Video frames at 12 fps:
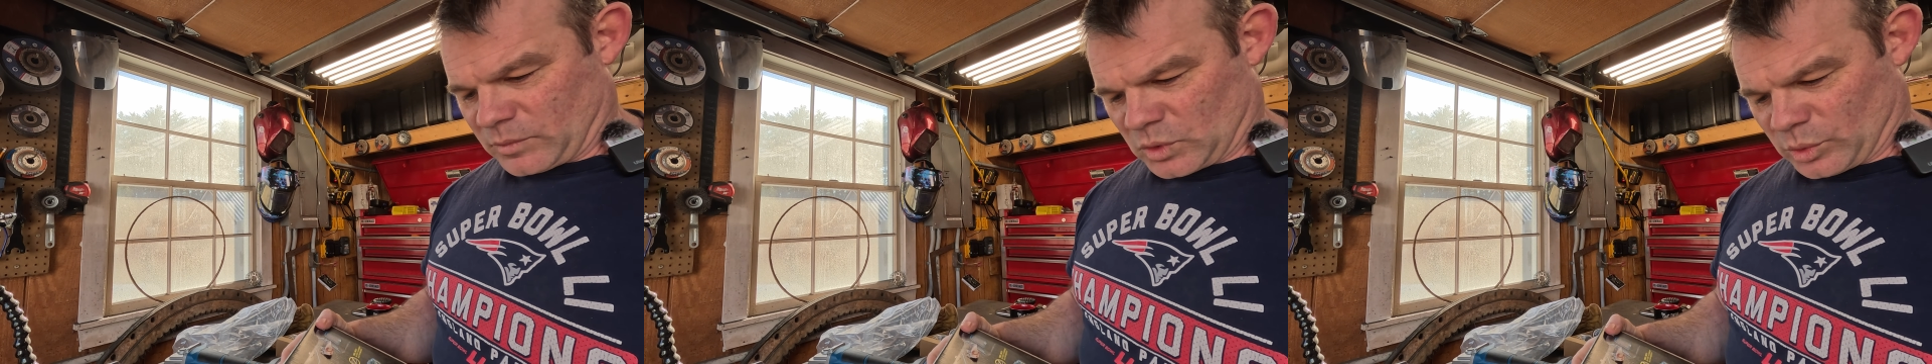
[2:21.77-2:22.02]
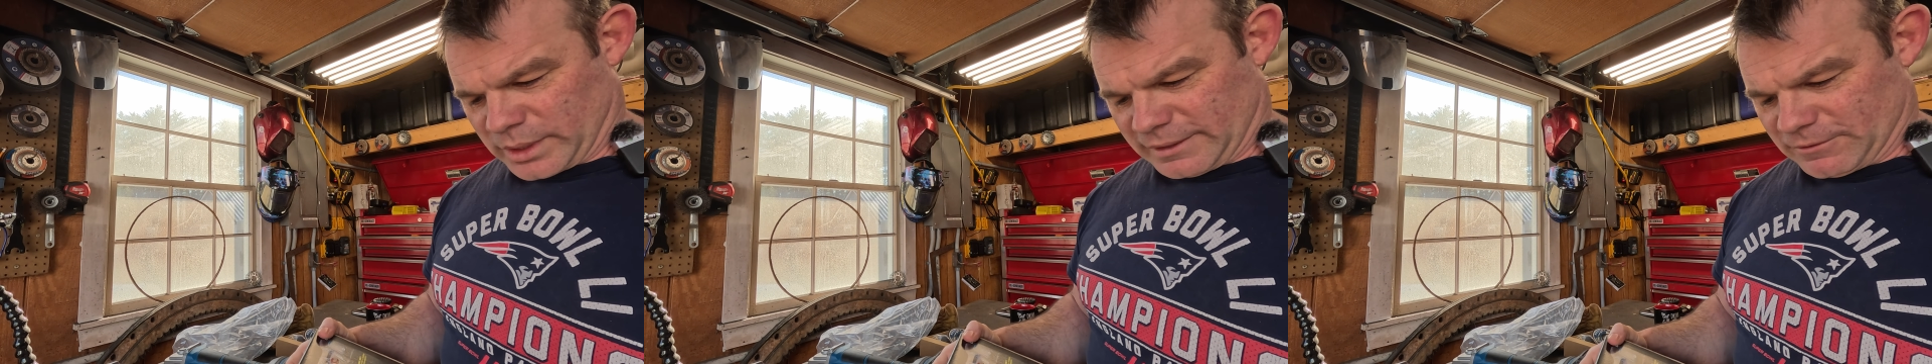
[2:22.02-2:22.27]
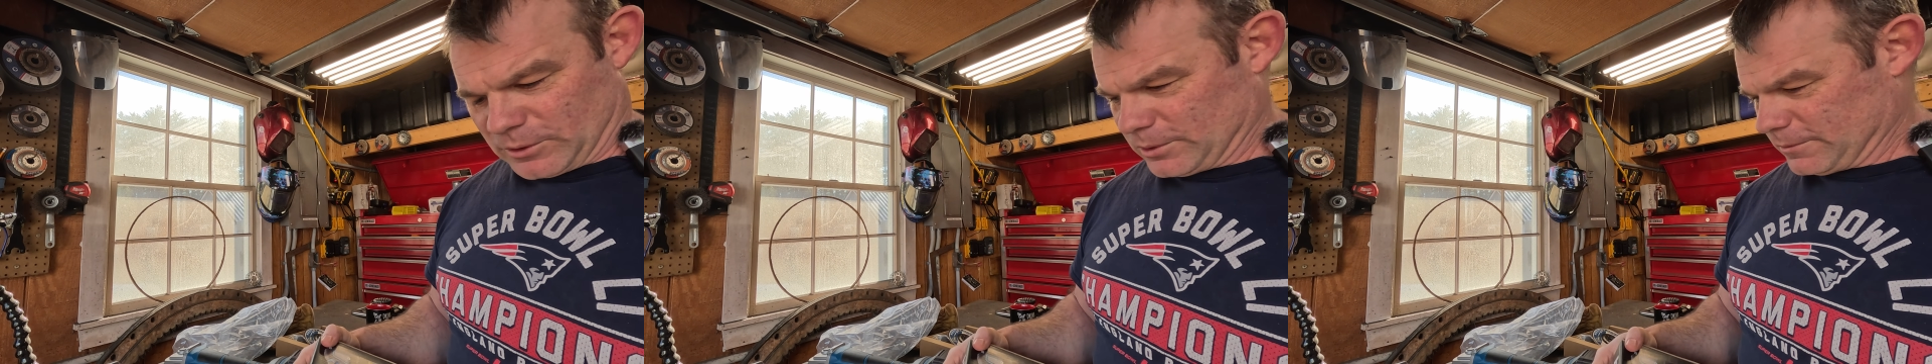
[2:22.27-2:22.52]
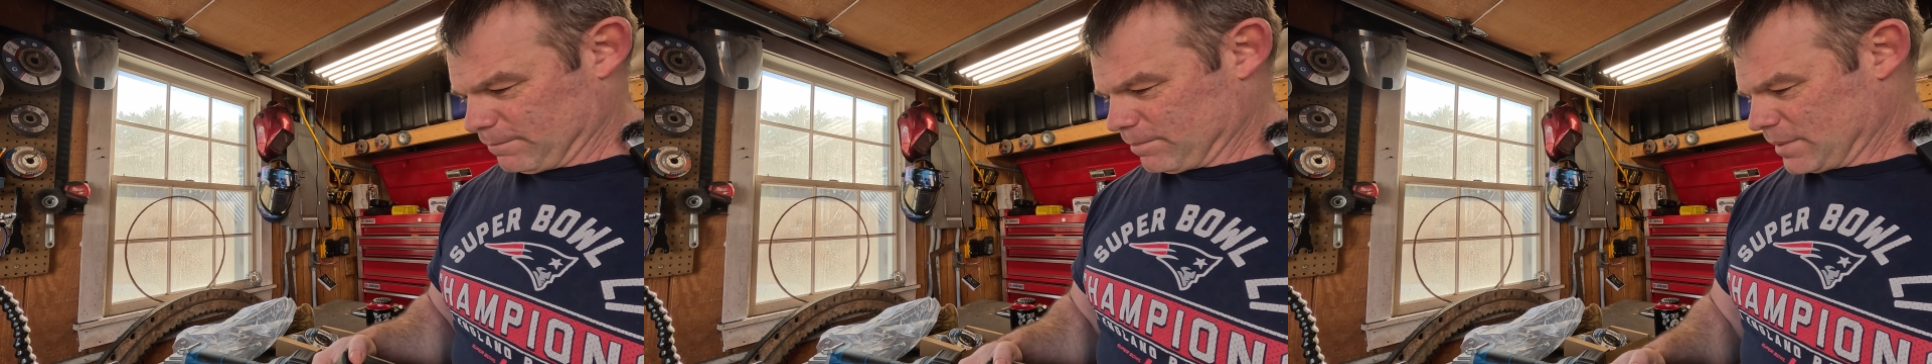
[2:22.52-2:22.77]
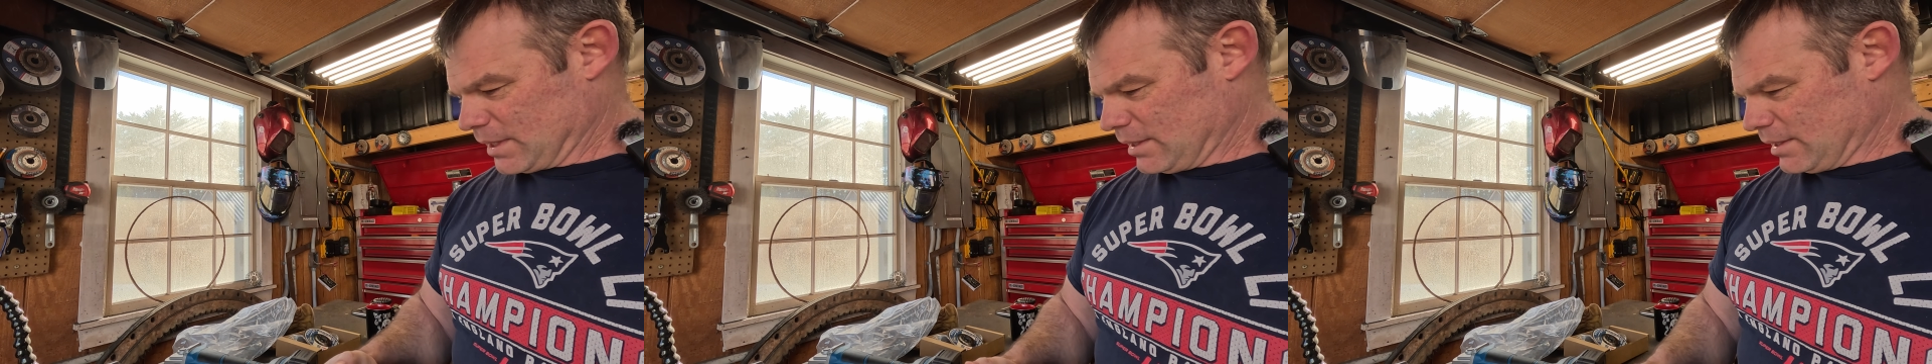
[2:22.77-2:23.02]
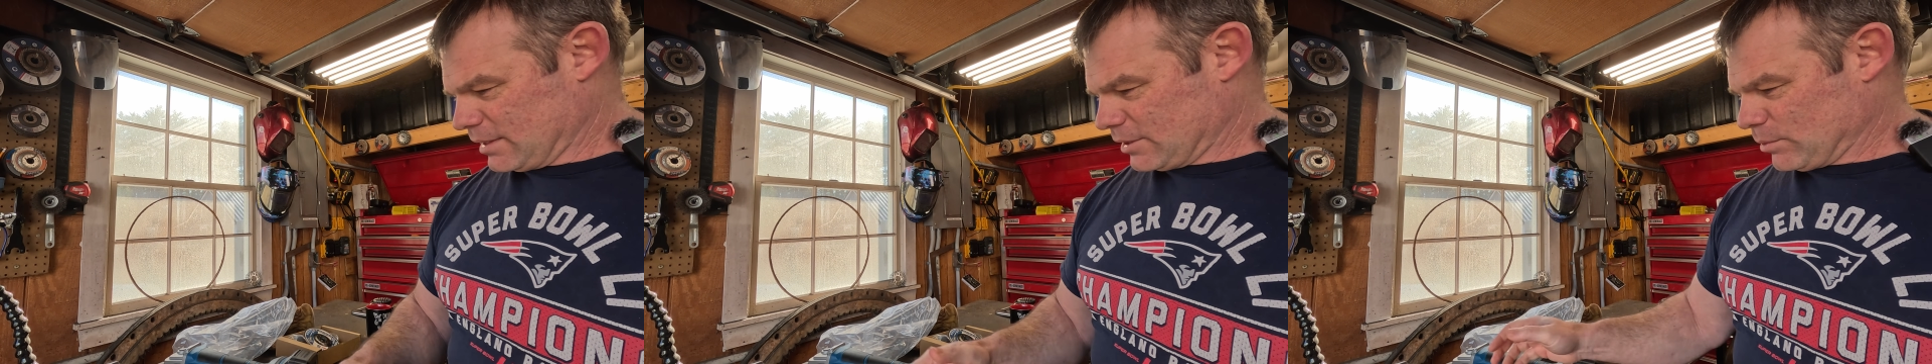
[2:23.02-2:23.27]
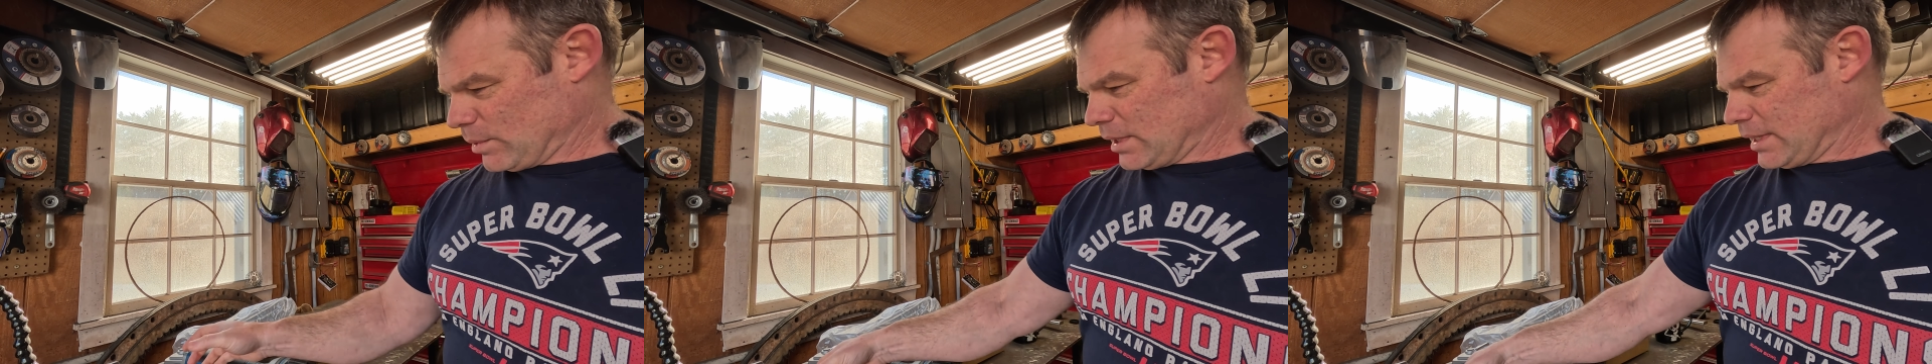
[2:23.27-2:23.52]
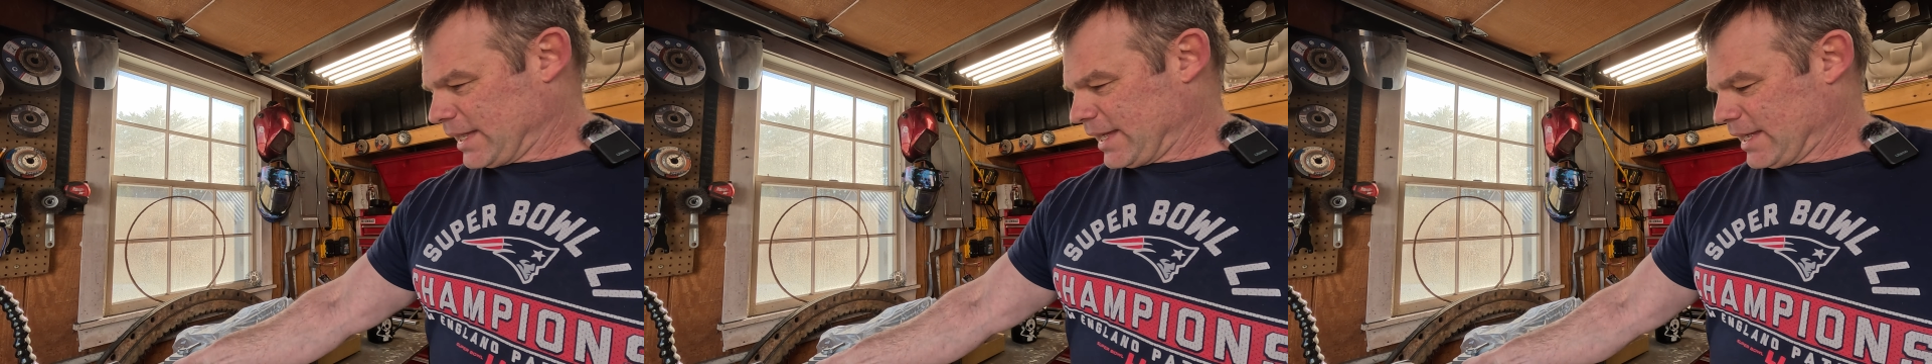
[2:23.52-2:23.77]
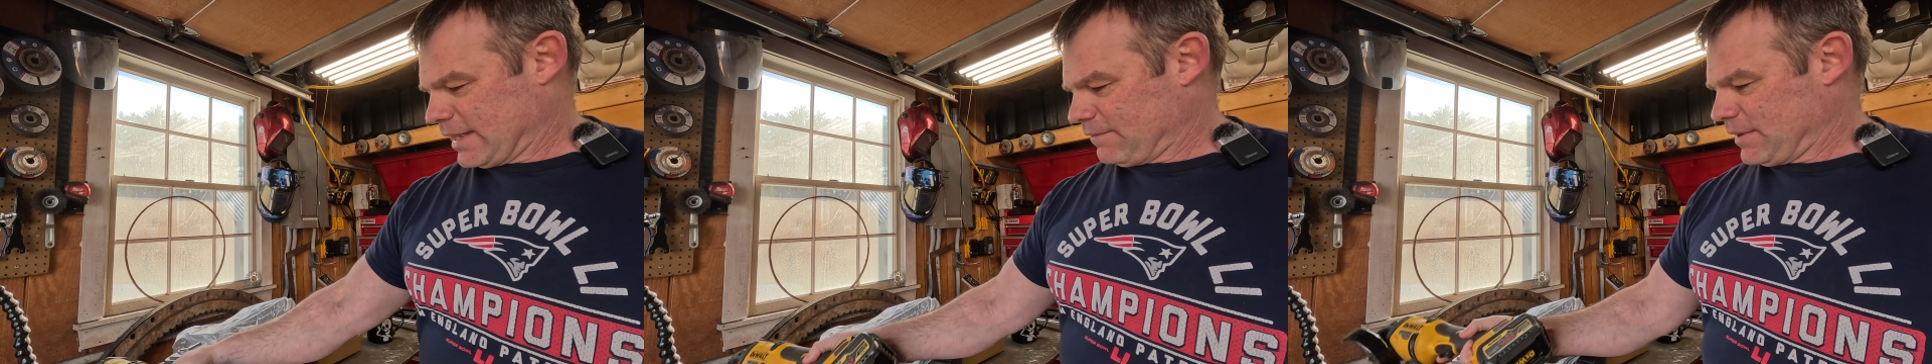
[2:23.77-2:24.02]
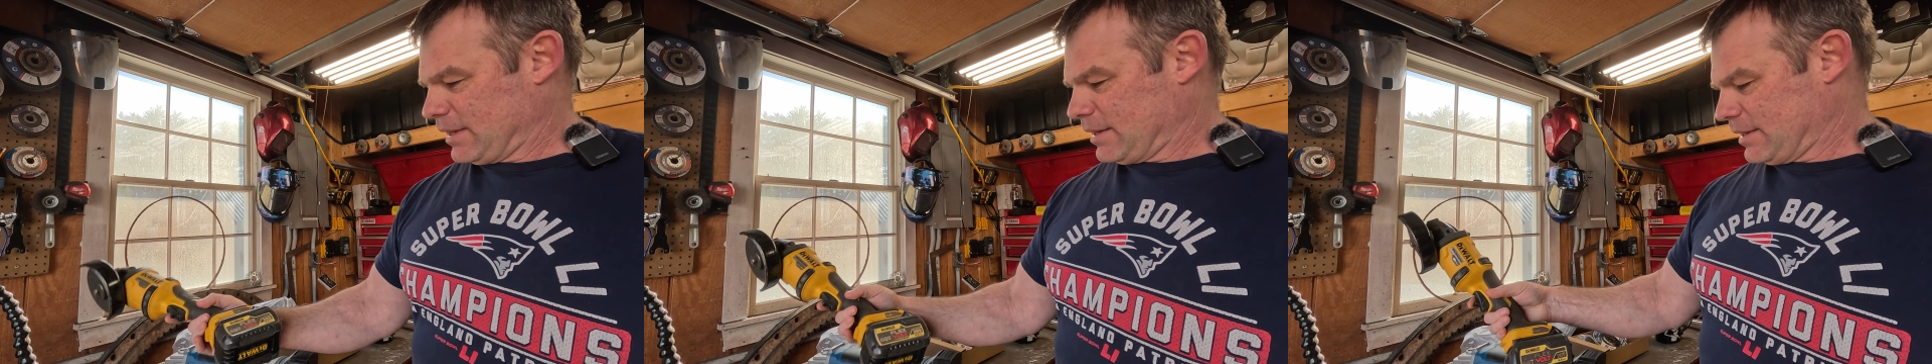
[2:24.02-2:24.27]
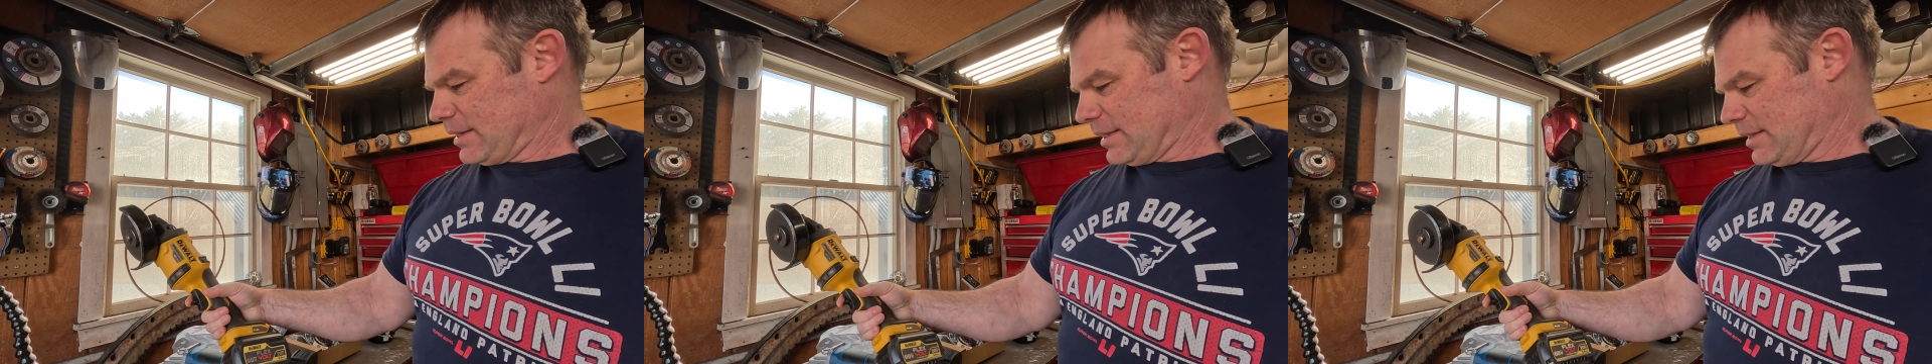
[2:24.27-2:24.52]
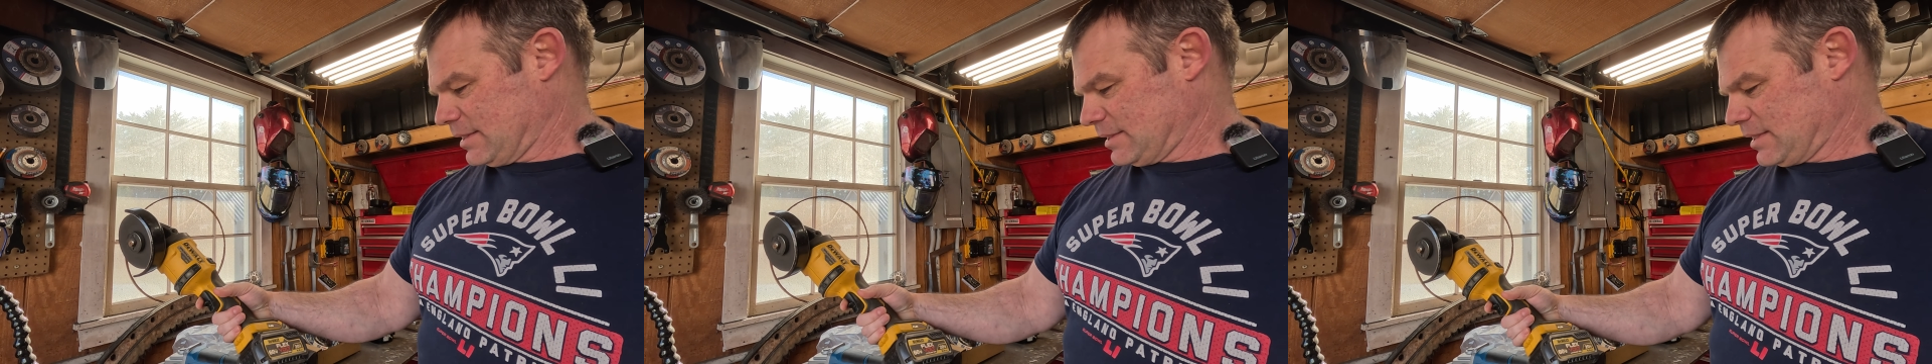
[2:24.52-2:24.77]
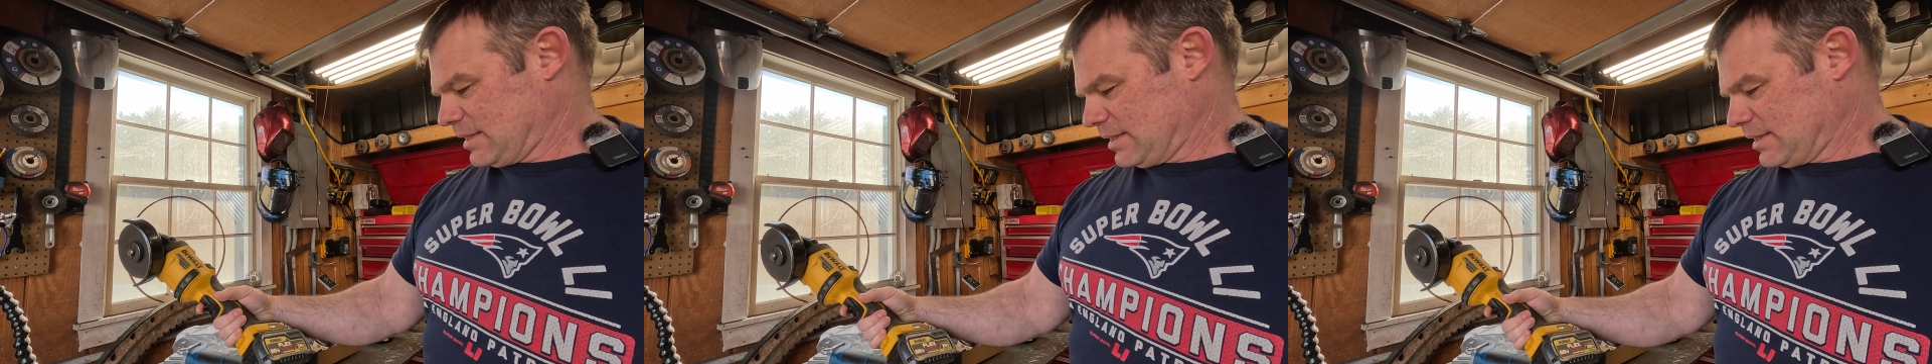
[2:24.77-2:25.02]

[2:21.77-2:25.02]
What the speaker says: 20 volt. The DeWalt I have here is,